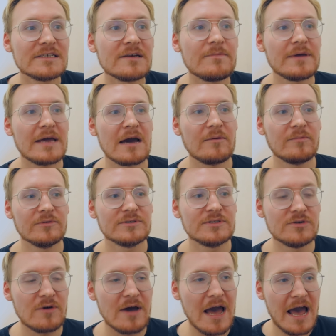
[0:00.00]
to be able
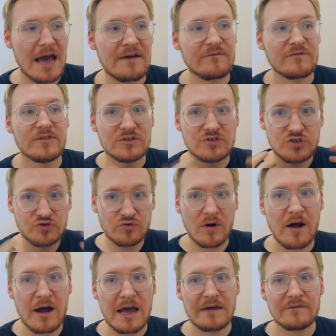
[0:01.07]
to have the
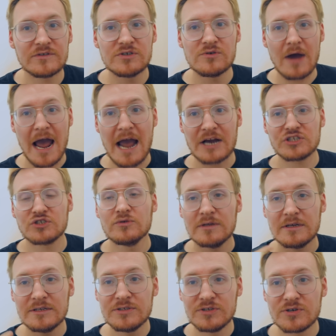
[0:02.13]
drive to
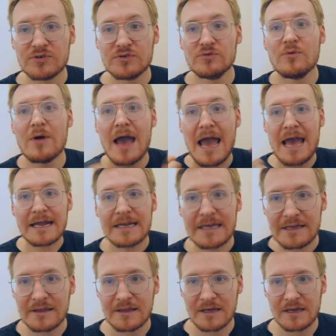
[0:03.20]
actually do
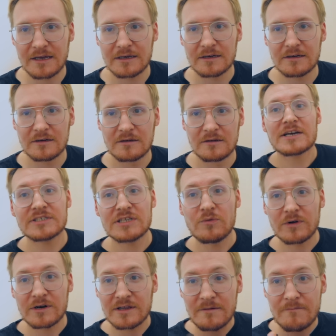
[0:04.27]
anything. This is actually
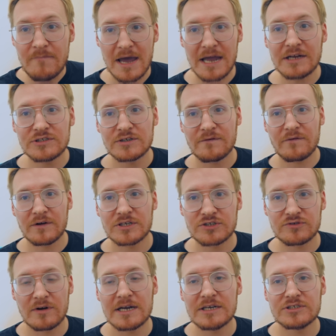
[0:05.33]
one of the major
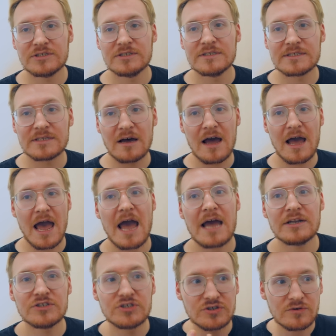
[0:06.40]
frustrations that I
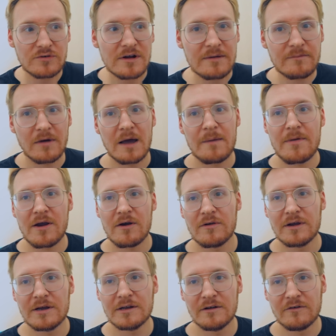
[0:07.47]
had during my
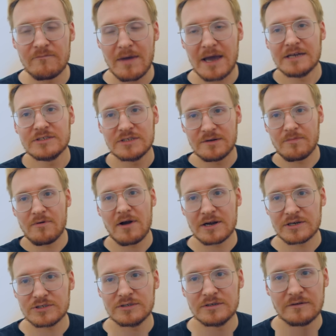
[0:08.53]
period of major
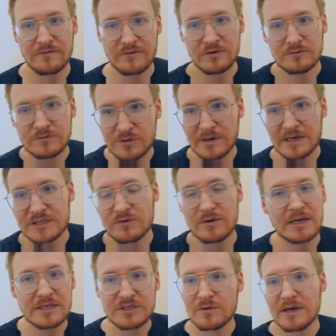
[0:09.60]
depression through
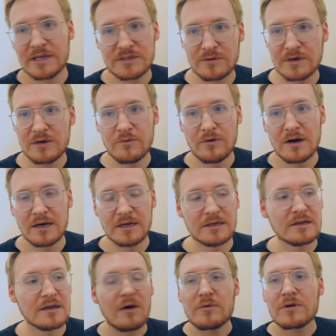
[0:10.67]

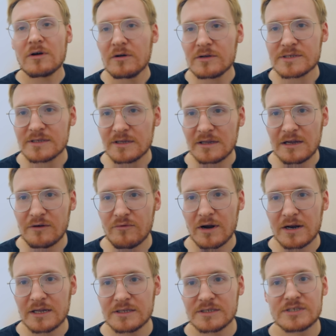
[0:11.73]
2020-2021, that I would constantly
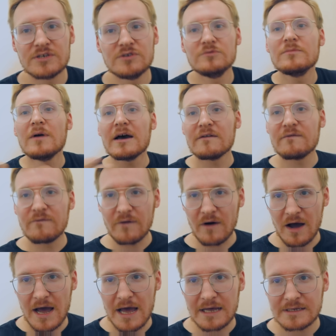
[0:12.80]
run into
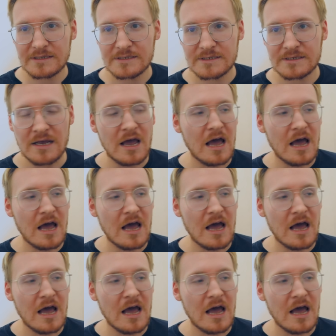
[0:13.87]
advice